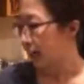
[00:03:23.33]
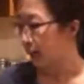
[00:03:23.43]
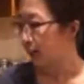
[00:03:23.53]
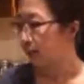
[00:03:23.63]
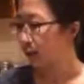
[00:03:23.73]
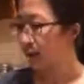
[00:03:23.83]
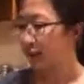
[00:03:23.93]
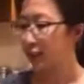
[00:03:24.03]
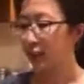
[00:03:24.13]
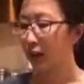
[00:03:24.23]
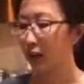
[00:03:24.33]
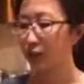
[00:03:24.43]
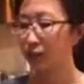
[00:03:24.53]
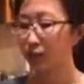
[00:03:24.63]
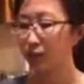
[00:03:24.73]
And then this is
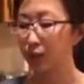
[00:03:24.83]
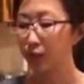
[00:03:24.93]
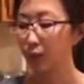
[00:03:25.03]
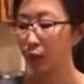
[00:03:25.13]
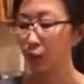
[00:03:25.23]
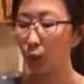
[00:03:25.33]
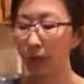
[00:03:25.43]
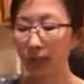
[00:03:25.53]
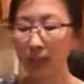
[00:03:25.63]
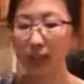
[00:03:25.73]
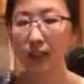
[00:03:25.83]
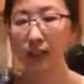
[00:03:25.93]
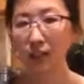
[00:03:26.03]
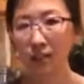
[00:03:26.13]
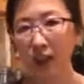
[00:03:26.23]
the soy
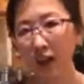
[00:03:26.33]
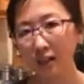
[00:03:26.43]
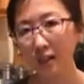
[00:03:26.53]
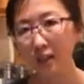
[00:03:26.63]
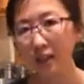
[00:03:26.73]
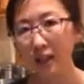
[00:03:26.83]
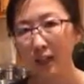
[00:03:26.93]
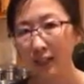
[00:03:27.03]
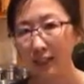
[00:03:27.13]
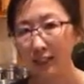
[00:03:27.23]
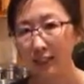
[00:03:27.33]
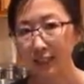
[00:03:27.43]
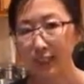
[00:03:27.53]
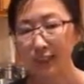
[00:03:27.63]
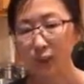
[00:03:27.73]
sauce. That's
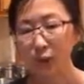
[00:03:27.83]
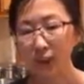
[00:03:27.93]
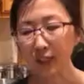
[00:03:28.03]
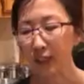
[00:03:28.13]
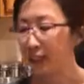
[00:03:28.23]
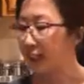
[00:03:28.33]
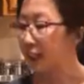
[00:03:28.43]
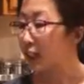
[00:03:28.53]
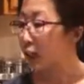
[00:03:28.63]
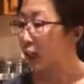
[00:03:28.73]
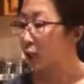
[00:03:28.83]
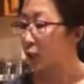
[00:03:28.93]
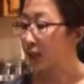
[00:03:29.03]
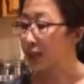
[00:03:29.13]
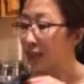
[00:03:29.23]
the next ingredient you need.
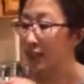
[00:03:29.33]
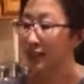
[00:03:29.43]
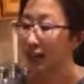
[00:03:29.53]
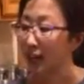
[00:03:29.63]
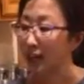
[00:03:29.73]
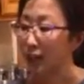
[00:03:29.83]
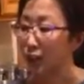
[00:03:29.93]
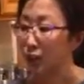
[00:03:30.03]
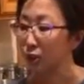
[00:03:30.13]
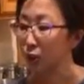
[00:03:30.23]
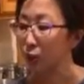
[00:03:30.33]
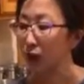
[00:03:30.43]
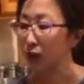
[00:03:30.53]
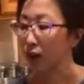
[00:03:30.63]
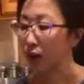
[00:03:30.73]
Soy sauce, I like to use the
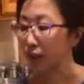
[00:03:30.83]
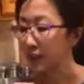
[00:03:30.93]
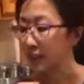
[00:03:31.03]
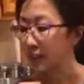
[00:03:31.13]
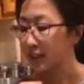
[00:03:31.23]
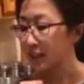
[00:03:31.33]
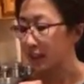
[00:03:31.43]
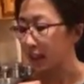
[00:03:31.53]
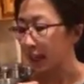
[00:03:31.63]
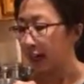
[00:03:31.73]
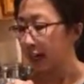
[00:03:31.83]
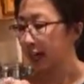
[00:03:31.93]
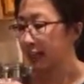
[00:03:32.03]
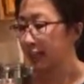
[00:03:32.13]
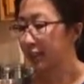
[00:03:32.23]
Wild Harvest.
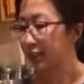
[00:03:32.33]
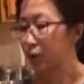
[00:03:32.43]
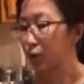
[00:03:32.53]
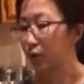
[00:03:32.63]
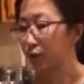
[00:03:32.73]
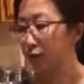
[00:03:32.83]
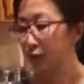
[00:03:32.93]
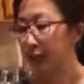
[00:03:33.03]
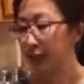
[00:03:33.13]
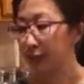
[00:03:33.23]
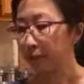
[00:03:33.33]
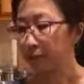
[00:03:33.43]
And this is gluten-free